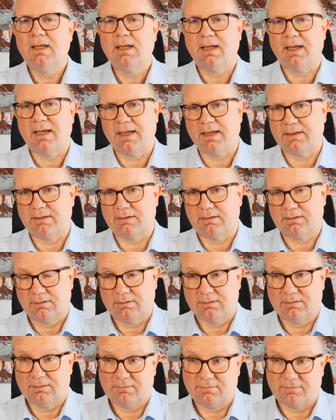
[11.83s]
and
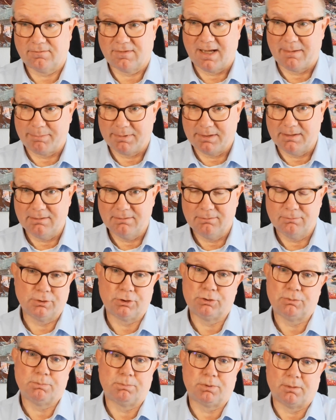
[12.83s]
FAPI,
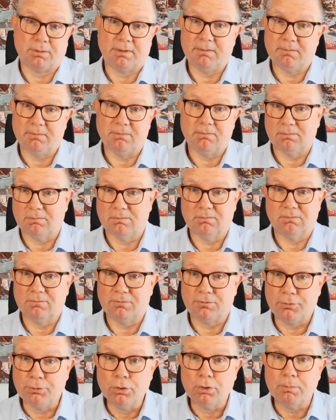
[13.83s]
which probably
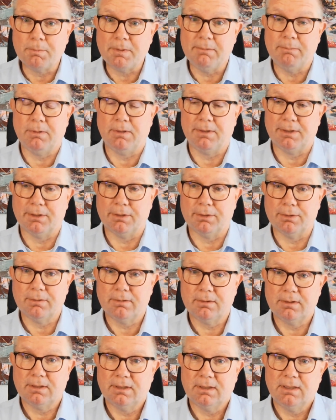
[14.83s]
few people
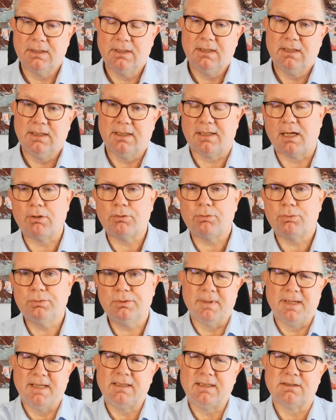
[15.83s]
know, and how to
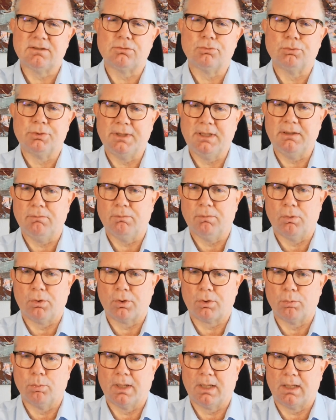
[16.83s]
make this really
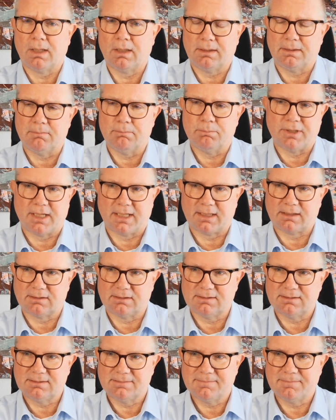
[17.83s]
work well in
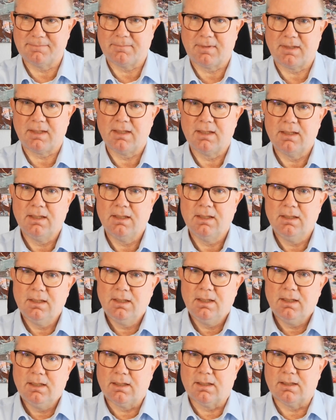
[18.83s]
practice.
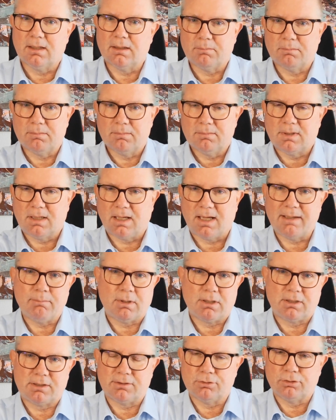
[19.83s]
I'm
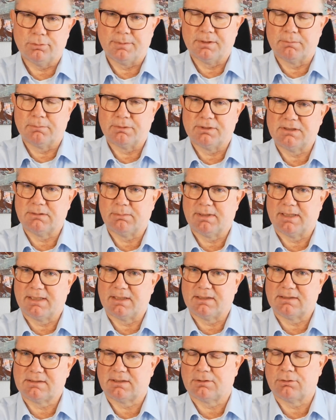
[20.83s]
Martin Kuppinger, Principal
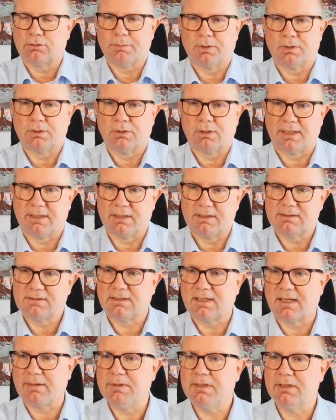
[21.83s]
Analyst at KuppingerCole Analyst,
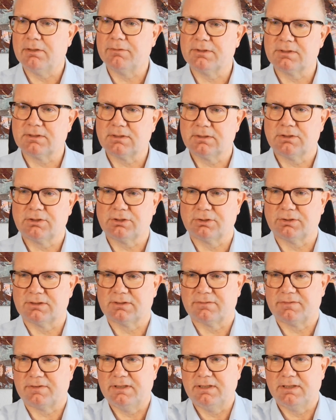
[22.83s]
and I'm here with
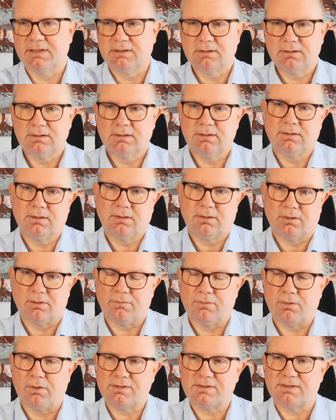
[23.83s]
Joseph Heenan
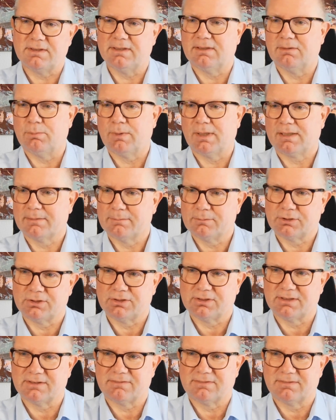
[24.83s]
of Authlete. Welcome,
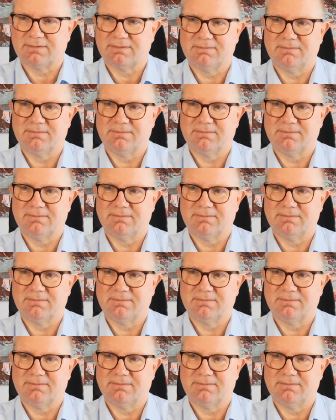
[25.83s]
Joseph.